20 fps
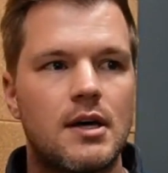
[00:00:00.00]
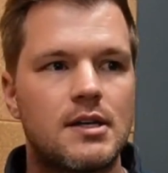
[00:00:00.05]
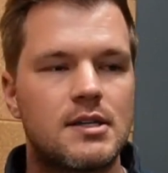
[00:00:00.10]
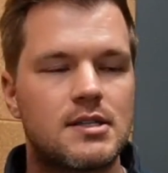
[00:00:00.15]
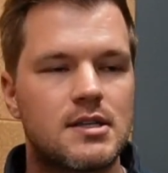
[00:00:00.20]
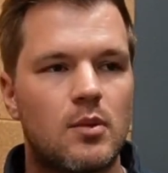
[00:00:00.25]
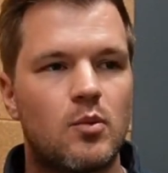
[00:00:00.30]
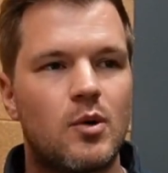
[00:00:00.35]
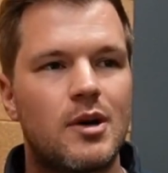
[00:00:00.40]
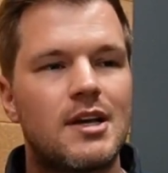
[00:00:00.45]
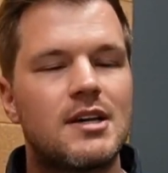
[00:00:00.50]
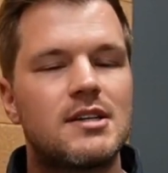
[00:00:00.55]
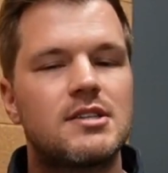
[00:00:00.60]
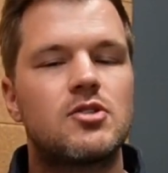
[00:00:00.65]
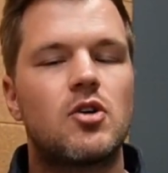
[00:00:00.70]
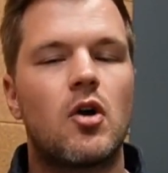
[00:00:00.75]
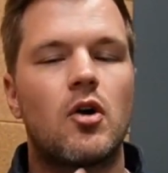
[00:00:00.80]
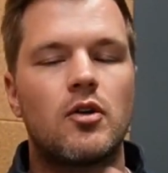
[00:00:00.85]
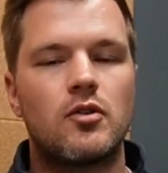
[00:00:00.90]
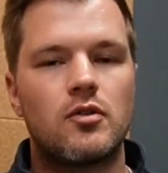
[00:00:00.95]
someone is
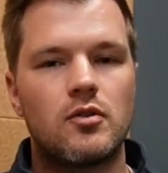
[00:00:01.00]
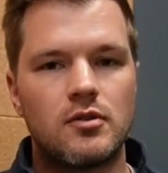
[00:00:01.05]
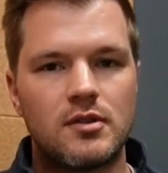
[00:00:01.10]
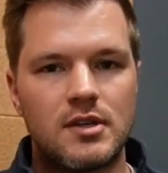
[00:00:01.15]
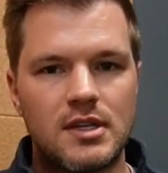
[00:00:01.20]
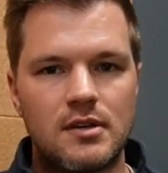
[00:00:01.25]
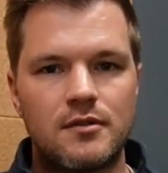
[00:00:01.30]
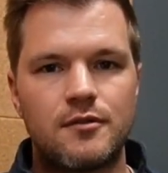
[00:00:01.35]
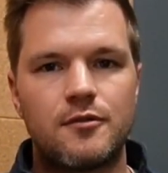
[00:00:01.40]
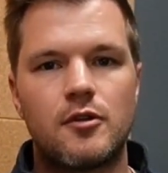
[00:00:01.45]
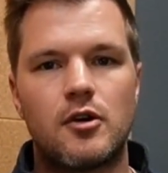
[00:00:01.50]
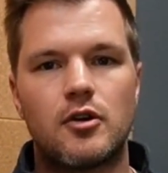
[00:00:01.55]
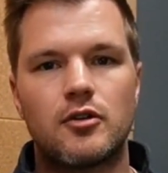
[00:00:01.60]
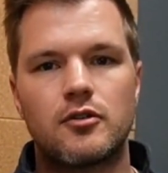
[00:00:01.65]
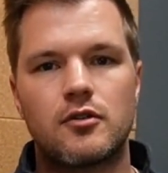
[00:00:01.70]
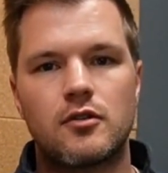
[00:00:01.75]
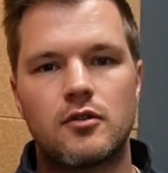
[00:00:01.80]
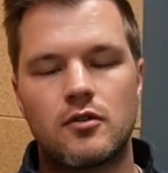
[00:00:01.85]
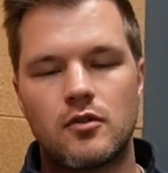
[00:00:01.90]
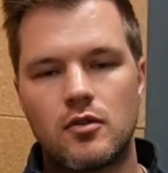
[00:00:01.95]
going to
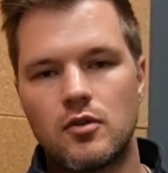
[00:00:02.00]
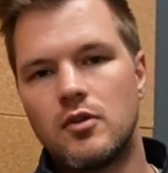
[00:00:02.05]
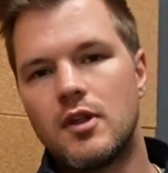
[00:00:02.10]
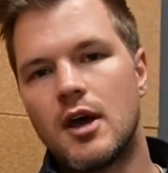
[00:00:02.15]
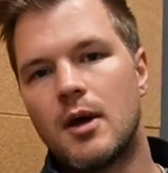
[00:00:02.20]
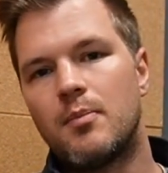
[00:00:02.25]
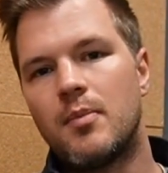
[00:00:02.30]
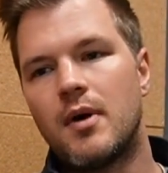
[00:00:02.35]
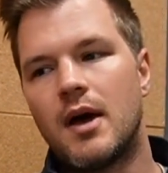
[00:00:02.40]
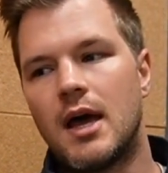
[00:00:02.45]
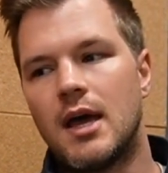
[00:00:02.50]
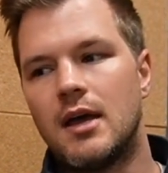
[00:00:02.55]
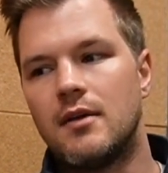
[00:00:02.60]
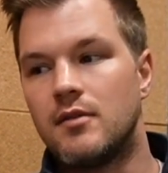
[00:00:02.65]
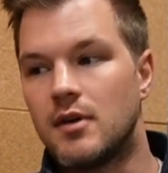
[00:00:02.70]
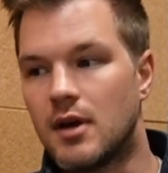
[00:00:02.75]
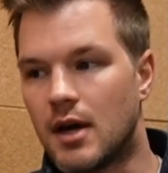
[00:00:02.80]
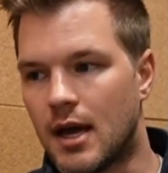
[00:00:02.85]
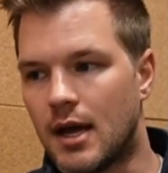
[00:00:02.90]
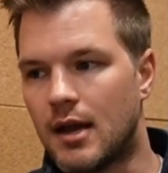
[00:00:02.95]
default to that
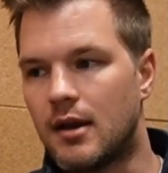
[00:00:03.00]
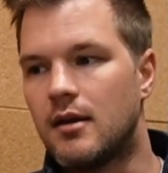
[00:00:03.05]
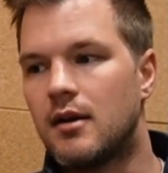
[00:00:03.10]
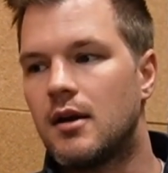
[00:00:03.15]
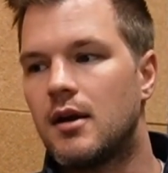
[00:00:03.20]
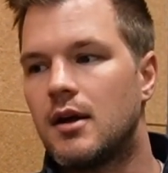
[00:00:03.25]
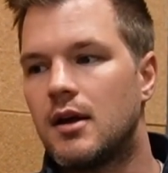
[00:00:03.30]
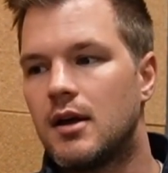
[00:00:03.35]
behavior and,